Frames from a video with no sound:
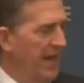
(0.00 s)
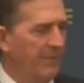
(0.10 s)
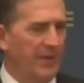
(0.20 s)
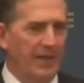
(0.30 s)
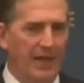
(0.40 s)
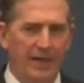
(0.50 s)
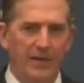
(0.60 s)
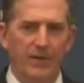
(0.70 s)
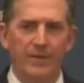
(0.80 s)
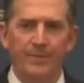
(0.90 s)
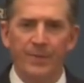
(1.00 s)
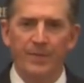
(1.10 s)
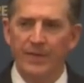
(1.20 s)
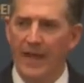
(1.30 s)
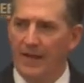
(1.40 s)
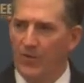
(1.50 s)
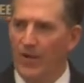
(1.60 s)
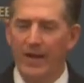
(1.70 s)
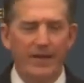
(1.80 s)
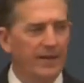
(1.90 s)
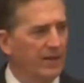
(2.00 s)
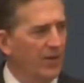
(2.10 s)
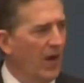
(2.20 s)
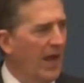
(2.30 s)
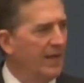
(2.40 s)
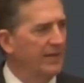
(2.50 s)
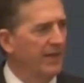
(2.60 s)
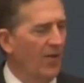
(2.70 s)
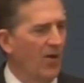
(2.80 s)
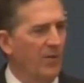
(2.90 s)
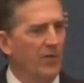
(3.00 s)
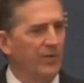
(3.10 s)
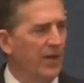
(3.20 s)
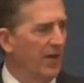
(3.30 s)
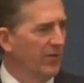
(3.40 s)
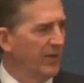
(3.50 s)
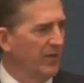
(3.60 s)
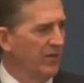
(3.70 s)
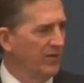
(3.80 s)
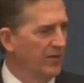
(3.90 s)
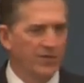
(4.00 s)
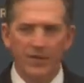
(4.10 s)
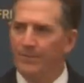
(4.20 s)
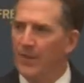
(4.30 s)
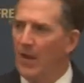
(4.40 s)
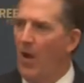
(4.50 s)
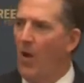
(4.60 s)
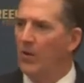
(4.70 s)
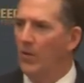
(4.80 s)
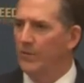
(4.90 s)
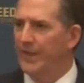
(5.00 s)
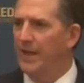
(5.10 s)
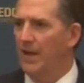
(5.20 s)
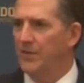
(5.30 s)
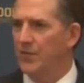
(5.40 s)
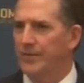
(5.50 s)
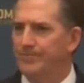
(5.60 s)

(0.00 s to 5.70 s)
happening here. That created a crack in the armor of government unions all over the country.